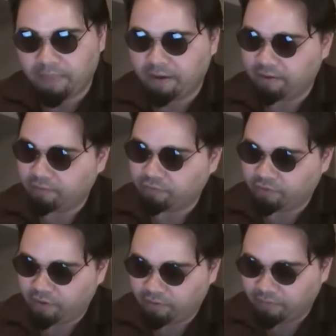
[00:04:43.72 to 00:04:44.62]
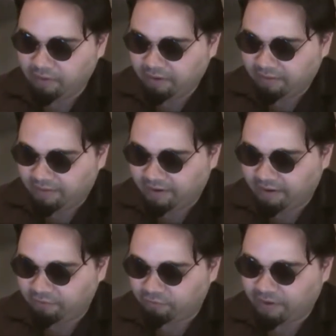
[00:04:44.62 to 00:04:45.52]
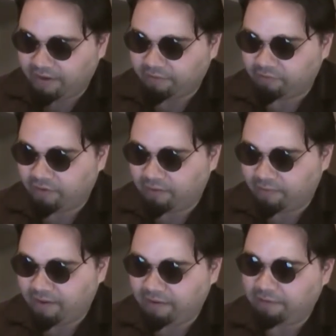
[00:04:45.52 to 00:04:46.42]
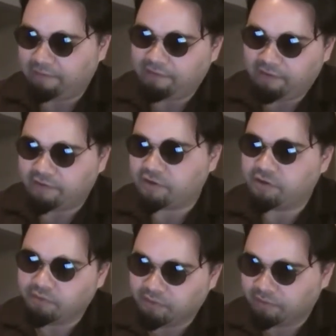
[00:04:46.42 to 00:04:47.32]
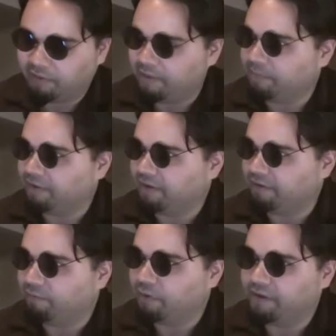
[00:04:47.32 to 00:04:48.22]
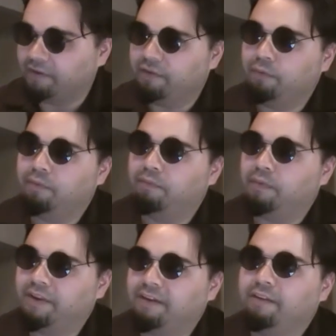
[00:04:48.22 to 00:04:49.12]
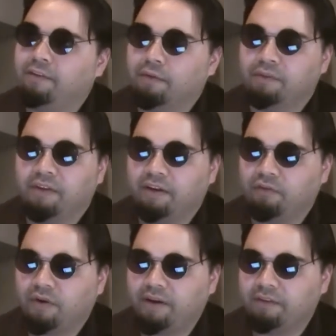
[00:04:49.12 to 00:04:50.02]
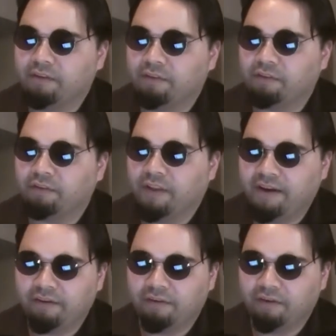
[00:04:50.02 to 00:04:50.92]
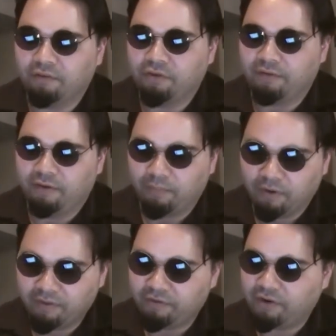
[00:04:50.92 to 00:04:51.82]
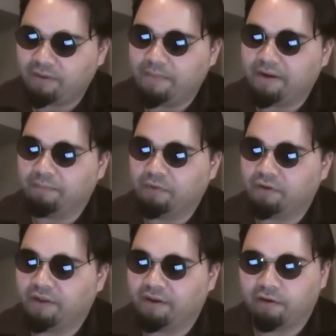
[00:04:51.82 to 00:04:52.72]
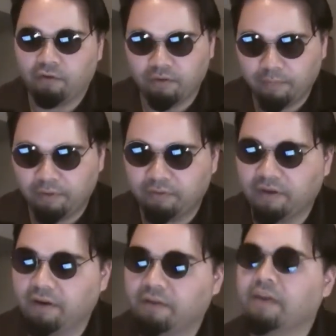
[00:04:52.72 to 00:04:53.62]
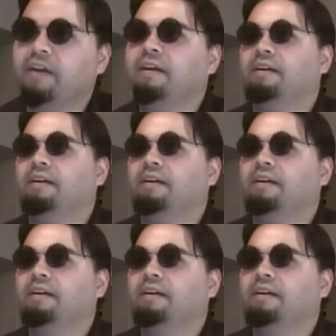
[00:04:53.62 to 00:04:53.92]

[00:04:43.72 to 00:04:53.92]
you know. So they can't straight out say, "Oh, that nigga needed shooting," right? But what they did do is they tried to slander Trayvon Martin. They tried to make him look like a criminal, you know.